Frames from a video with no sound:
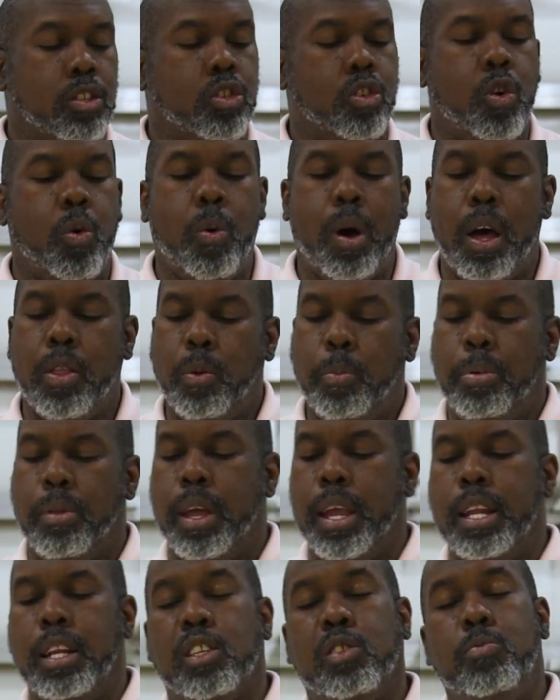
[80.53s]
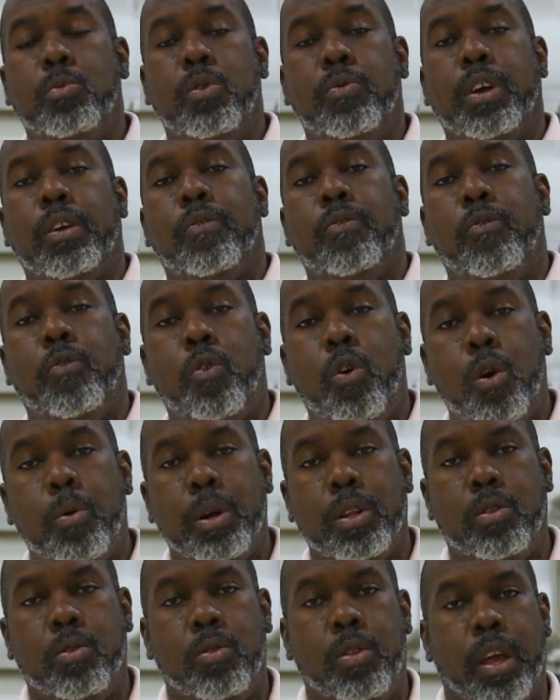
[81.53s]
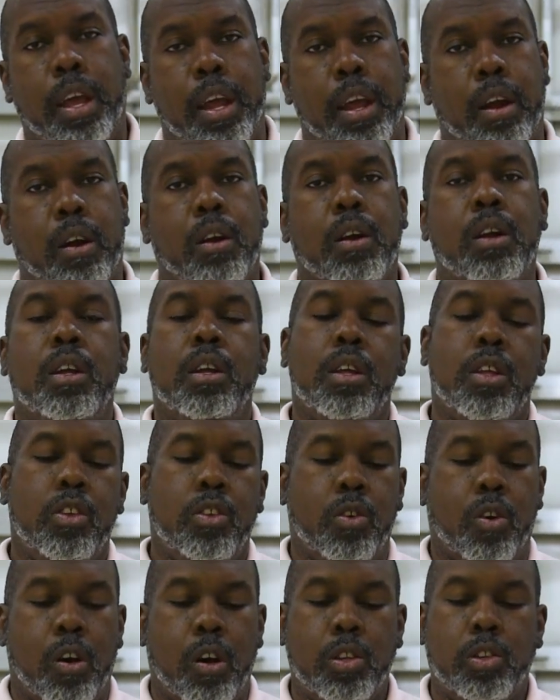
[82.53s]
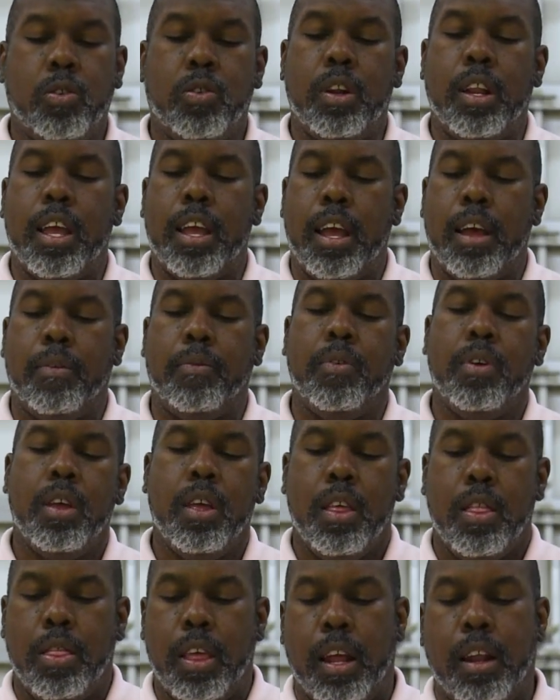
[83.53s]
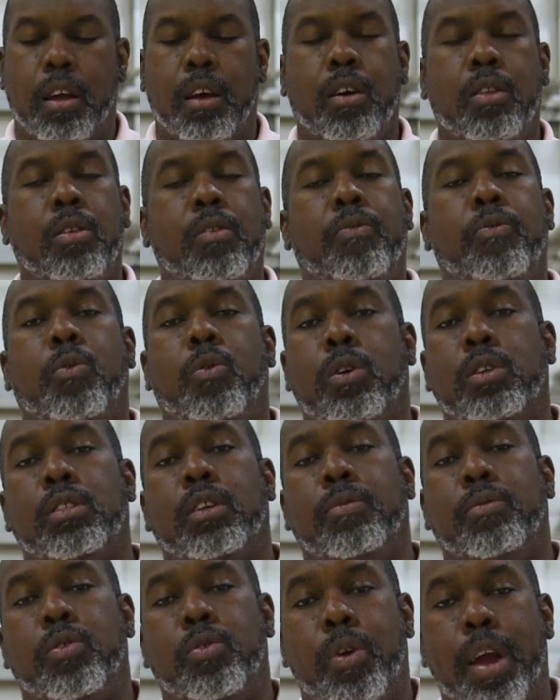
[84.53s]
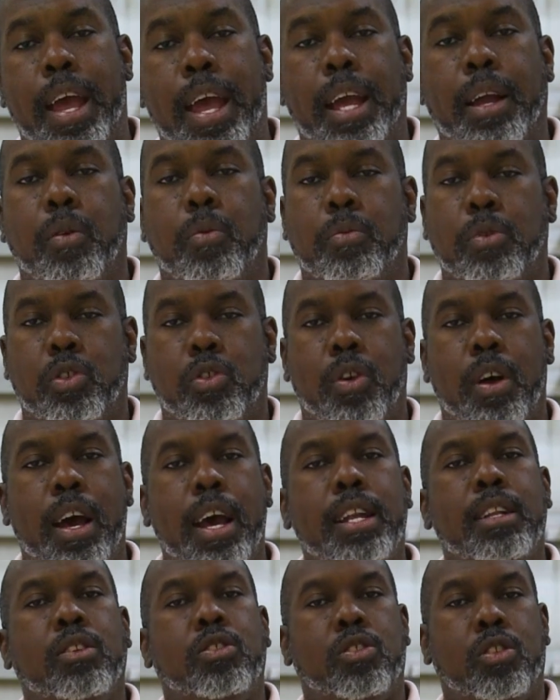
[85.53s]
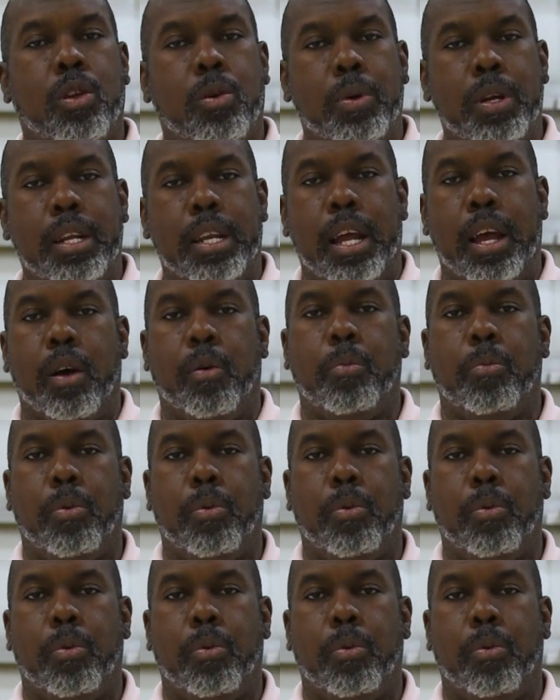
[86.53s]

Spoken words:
So while the plane is moving forward through the air, you're also going to have that other force of drag trying to slow it down,